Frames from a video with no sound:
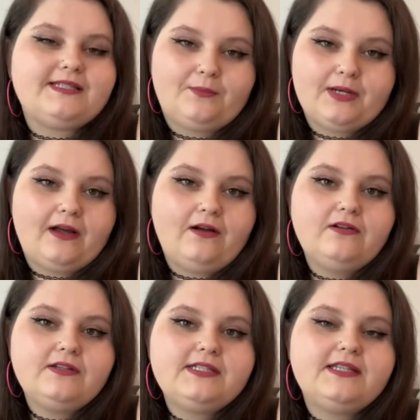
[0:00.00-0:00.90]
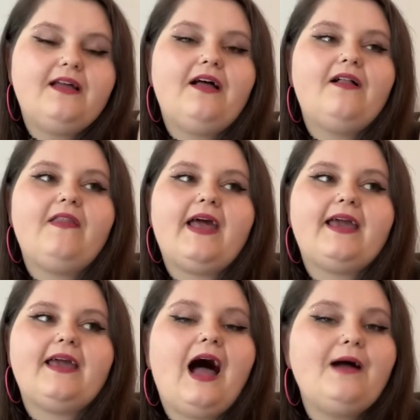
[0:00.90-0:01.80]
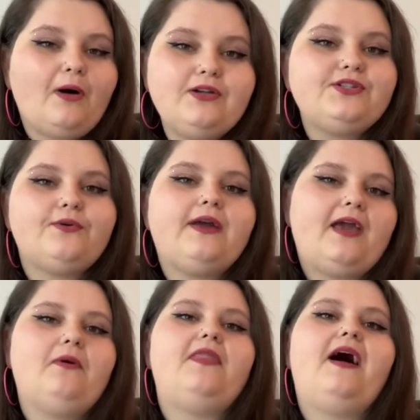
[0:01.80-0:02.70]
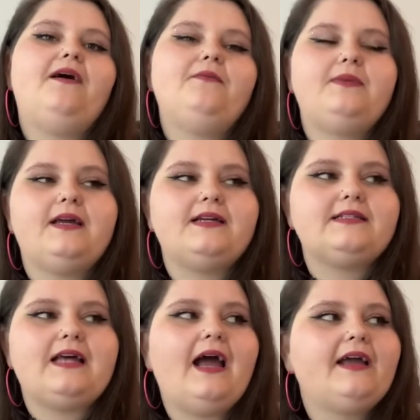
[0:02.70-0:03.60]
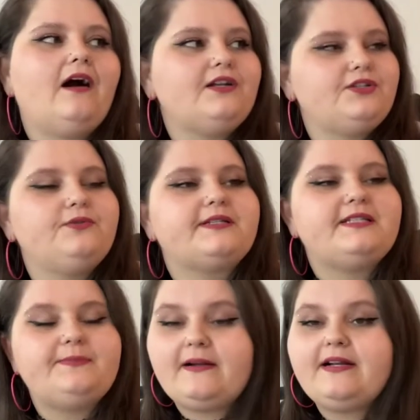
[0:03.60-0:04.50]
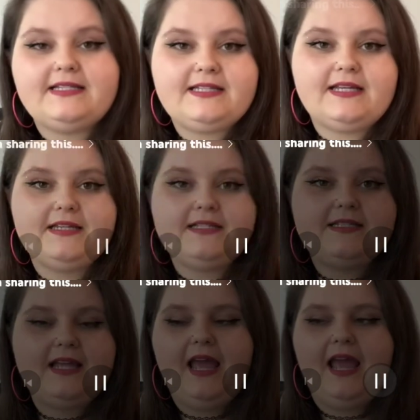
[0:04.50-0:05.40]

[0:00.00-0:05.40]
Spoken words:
someone else, like, I'm also okay with that because I got to experience this.